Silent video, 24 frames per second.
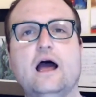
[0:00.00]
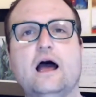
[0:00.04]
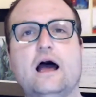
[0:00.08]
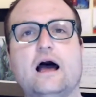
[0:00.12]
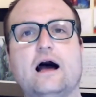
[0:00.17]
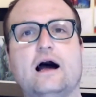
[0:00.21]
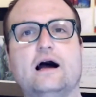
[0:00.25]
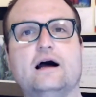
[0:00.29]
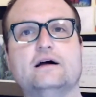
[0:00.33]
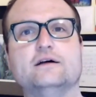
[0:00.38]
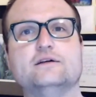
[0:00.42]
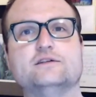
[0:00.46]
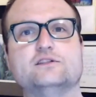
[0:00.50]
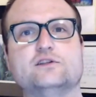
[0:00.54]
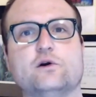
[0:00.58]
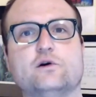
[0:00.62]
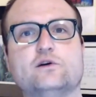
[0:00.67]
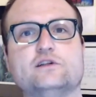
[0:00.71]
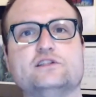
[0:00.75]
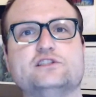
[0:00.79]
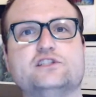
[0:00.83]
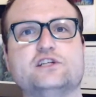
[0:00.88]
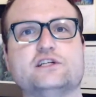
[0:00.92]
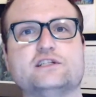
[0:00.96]
Uh, so
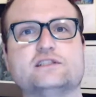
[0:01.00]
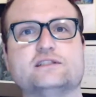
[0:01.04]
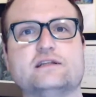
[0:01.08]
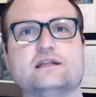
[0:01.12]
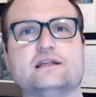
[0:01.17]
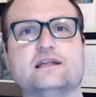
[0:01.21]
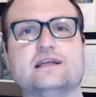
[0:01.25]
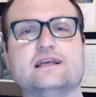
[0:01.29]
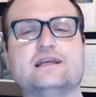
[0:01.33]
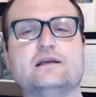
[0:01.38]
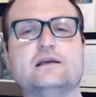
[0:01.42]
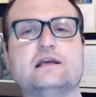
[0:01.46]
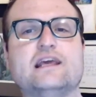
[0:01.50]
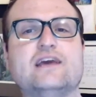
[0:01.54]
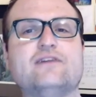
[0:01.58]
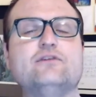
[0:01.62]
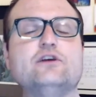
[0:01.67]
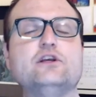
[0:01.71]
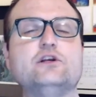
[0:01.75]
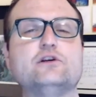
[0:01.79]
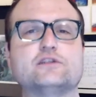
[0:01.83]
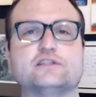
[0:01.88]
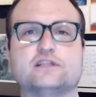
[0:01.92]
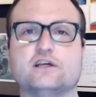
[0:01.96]
it's just
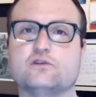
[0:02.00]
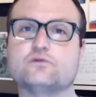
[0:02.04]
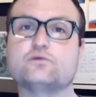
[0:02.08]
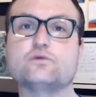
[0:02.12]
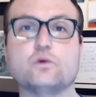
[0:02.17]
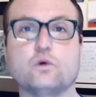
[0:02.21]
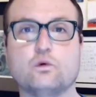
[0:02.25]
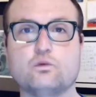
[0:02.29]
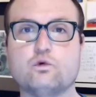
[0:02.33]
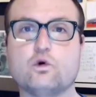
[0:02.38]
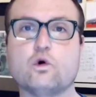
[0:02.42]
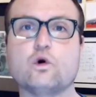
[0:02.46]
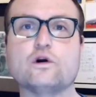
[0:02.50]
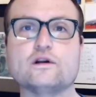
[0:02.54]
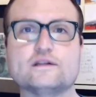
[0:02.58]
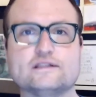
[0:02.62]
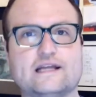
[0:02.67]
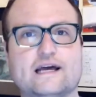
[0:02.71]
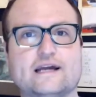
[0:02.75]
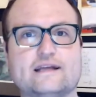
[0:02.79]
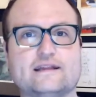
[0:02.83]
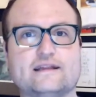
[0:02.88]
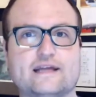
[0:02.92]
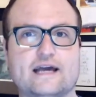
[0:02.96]
giving yourself rewards
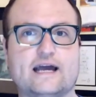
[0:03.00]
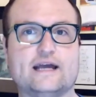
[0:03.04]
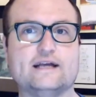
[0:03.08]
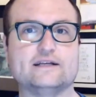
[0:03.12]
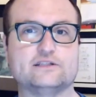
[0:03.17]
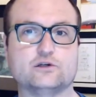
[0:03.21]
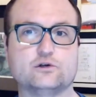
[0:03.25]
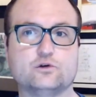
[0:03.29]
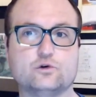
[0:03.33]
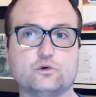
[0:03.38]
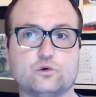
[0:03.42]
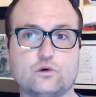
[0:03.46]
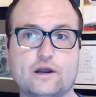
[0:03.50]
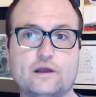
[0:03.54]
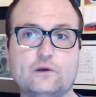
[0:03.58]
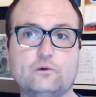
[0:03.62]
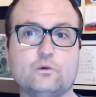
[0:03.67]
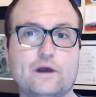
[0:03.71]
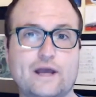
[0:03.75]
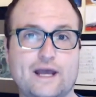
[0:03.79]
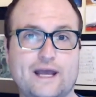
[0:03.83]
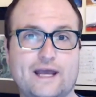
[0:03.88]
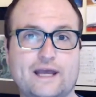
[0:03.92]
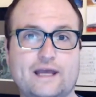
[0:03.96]
like that is a great
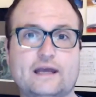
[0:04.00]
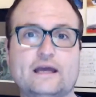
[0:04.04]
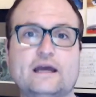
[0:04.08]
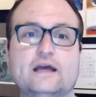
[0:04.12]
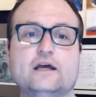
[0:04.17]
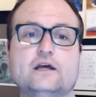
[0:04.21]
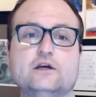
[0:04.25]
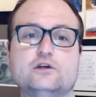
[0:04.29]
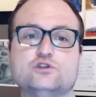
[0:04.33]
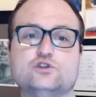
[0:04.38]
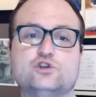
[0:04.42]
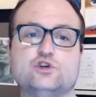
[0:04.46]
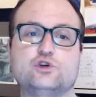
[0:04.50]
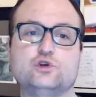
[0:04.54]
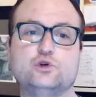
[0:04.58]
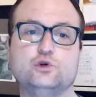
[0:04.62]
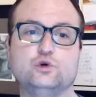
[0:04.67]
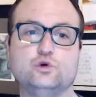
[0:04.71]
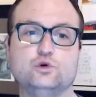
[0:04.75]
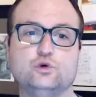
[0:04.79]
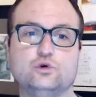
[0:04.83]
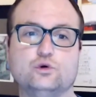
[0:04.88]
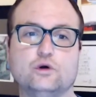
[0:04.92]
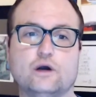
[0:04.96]
way
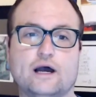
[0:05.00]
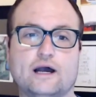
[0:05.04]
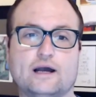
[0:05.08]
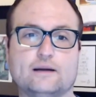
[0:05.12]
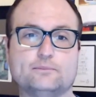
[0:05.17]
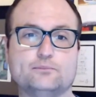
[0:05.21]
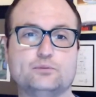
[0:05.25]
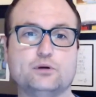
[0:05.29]
to uh,